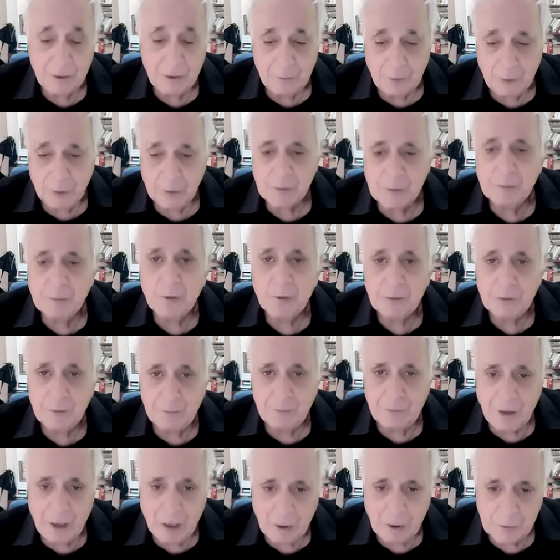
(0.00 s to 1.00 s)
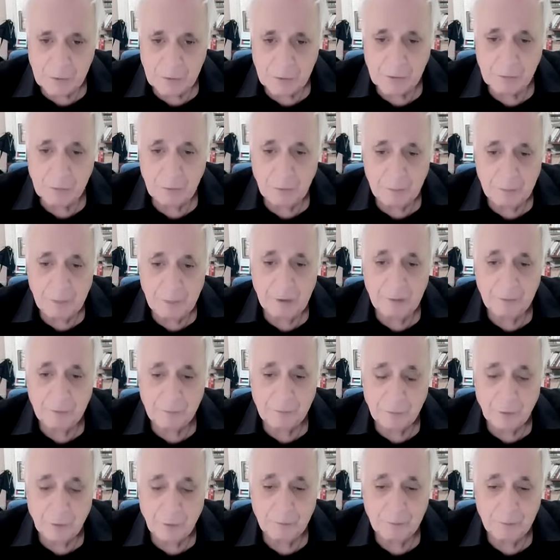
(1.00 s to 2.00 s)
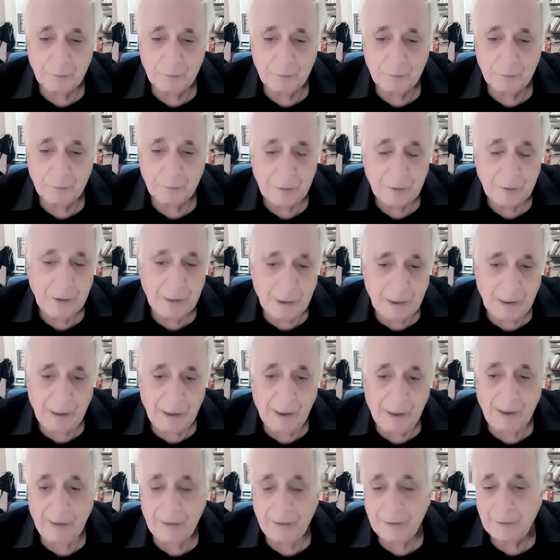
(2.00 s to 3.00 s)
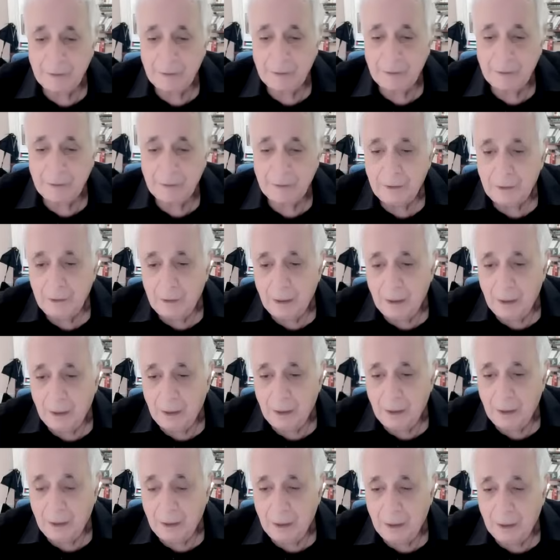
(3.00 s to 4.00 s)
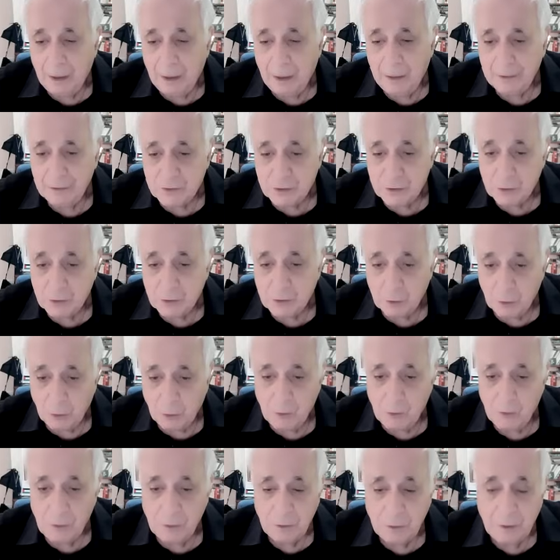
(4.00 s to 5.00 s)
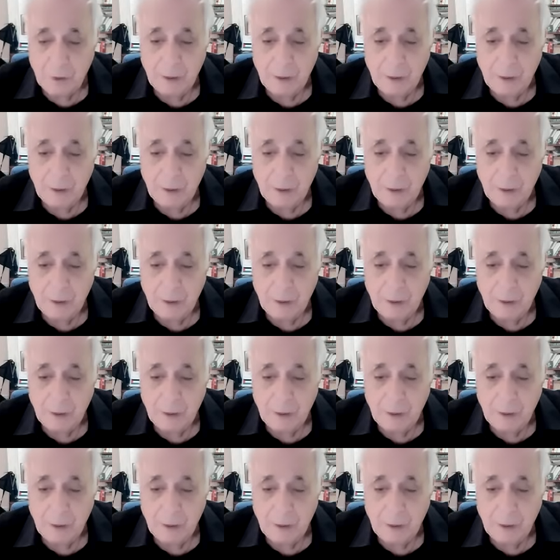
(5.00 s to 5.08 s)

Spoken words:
because most of the houses were built from clay and straw,